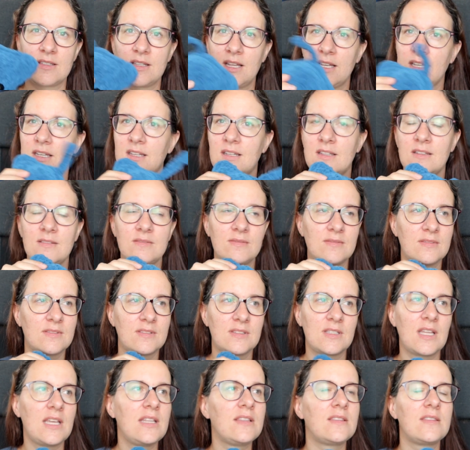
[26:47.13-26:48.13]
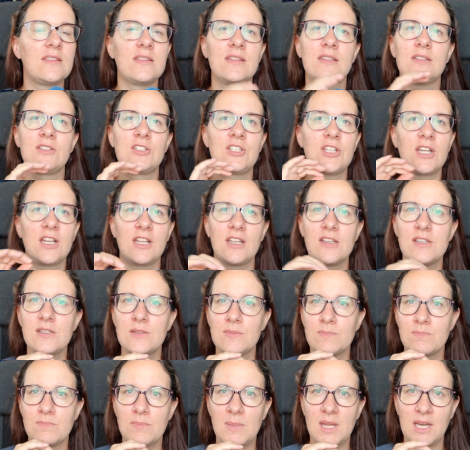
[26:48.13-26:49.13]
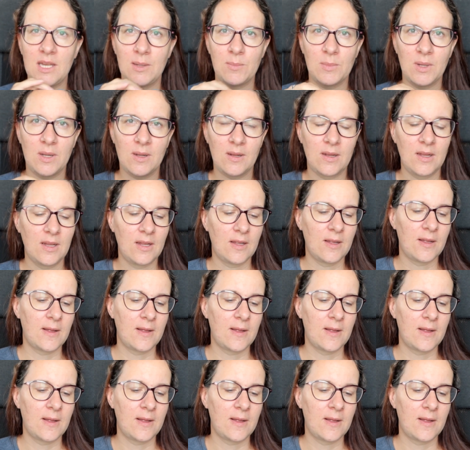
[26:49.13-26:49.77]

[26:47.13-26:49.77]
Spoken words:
Like, the shedding is minimal,